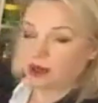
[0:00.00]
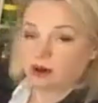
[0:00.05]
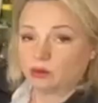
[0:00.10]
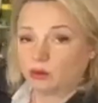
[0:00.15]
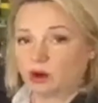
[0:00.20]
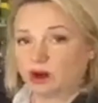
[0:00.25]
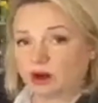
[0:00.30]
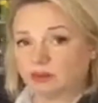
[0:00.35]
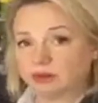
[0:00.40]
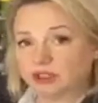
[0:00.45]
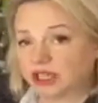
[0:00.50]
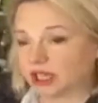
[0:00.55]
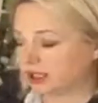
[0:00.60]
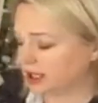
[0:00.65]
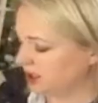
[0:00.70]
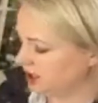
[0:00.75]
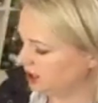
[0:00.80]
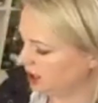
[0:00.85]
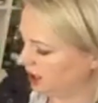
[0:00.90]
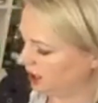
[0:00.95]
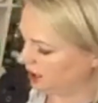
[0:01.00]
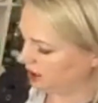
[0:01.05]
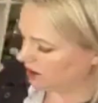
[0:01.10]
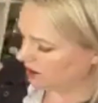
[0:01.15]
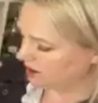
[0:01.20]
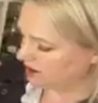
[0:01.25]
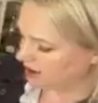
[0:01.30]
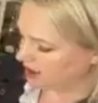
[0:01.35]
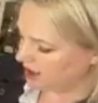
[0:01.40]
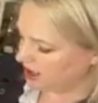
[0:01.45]
and while I'm chatting to you
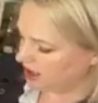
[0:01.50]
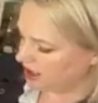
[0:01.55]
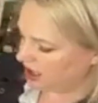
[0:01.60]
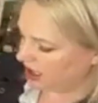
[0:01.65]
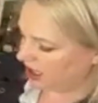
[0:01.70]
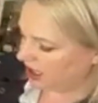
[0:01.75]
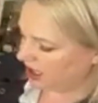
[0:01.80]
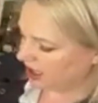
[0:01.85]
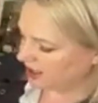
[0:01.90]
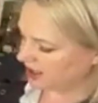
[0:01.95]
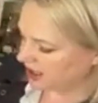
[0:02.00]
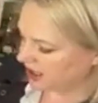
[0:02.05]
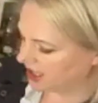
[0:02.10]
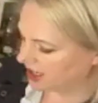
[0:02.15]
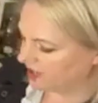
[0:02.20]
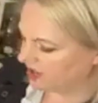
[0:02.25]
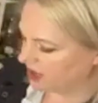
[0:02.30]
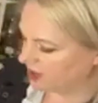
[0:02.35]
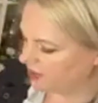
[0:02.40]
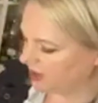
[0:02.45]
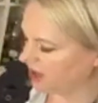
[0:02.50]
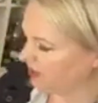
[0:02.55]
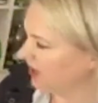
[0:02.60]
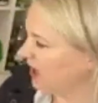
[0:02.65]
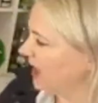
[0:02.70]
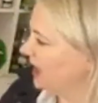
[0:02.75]
guys is give it a bit of a